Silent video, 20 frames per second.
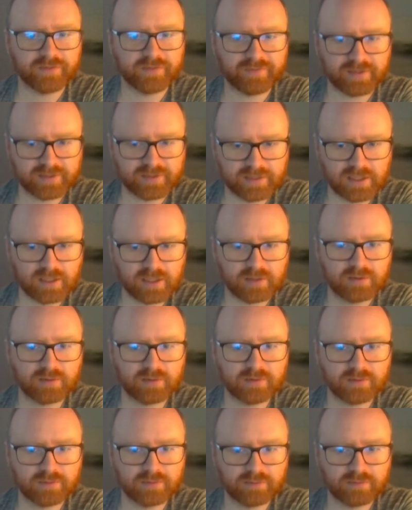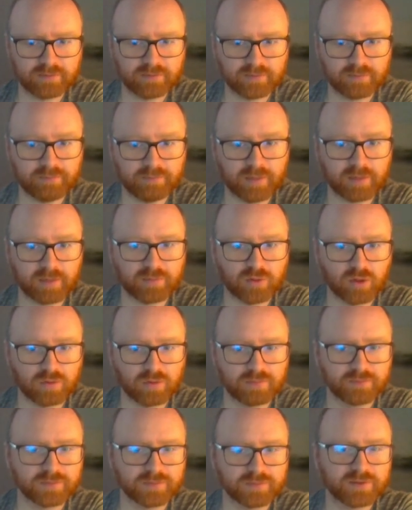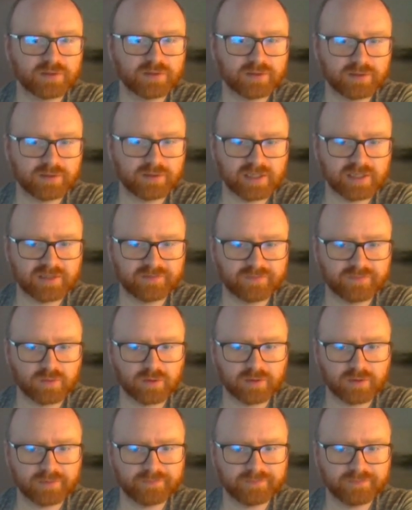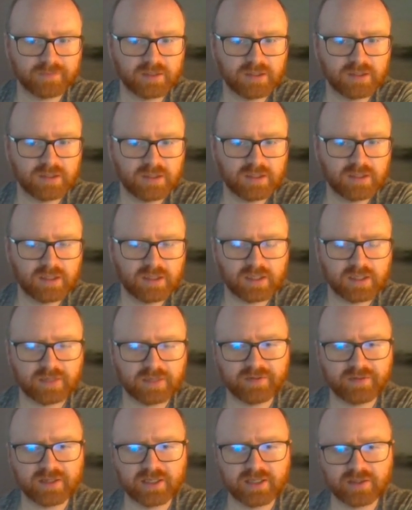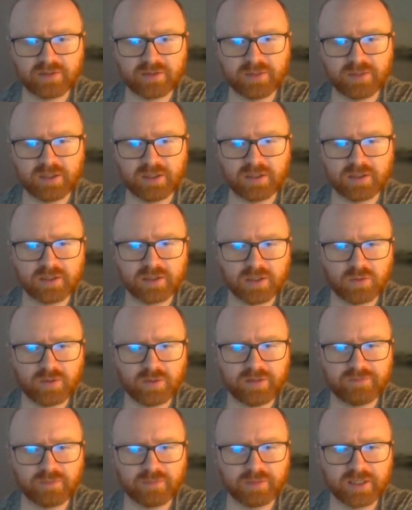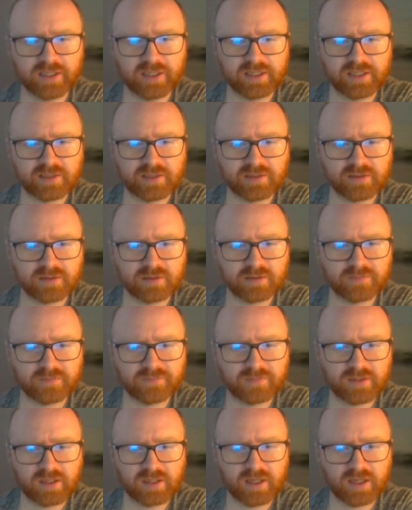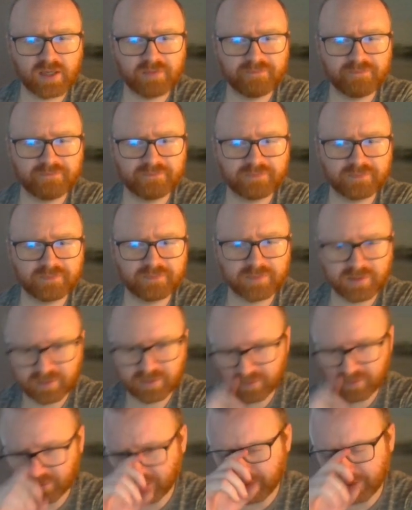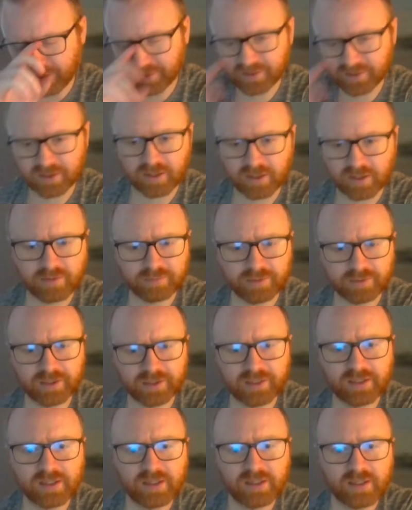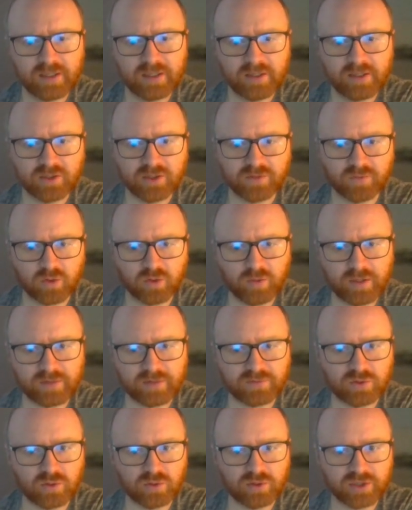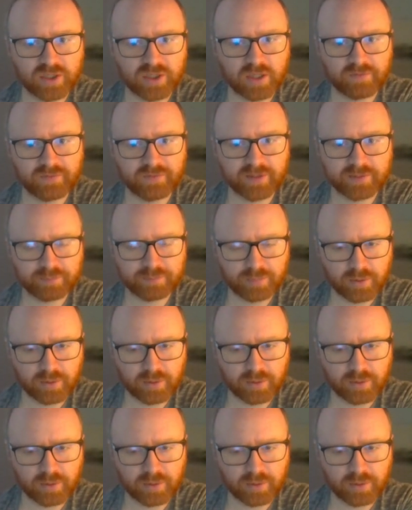if I take big problems, that's a fork. I think that could be a way for black getting unnecessary counterplay. So for queen f2, just cover this